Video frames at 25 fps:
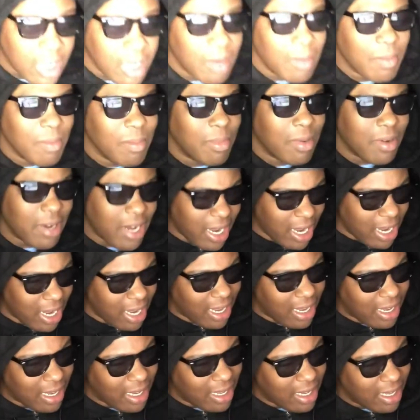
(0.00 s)

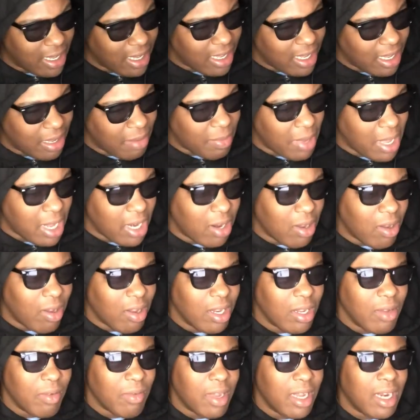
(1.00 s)
Bruh, am I the
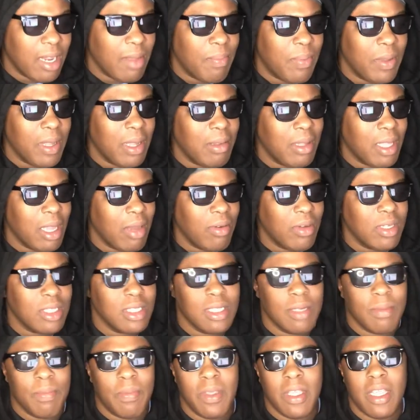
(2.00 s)
only one that peeped that was
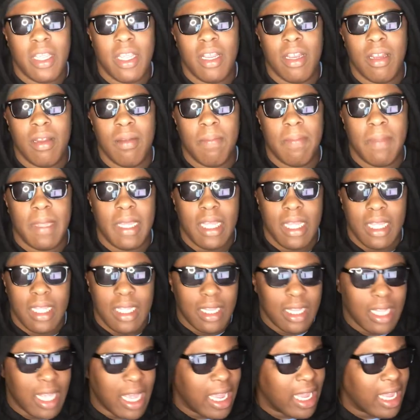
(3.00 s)
a Pi'erre
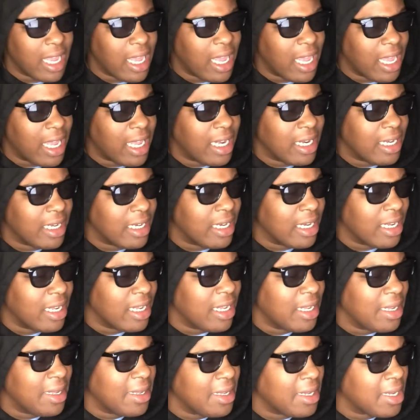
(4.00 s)
beat? Like, and
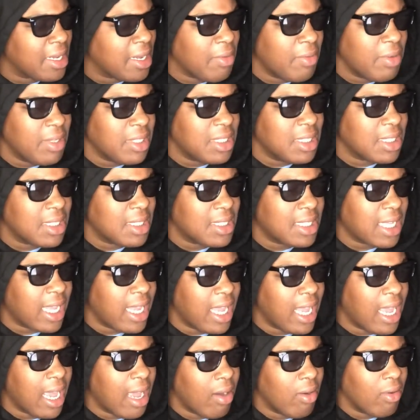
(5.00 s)
can we just
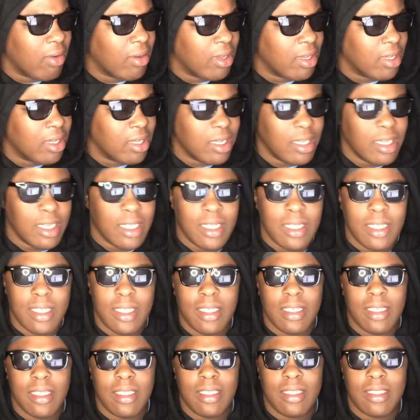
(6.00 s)
say how good
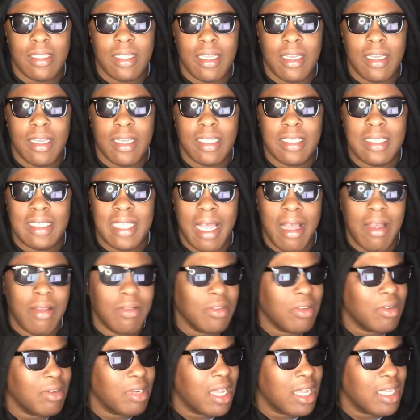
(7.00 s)
Thug
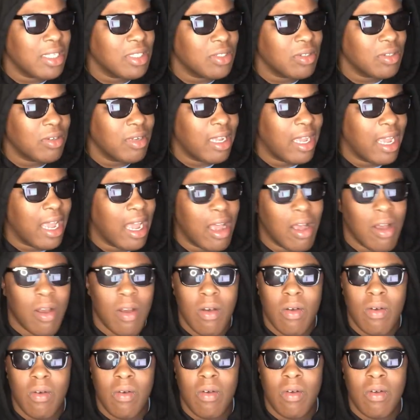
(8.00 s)
sound on that joint and how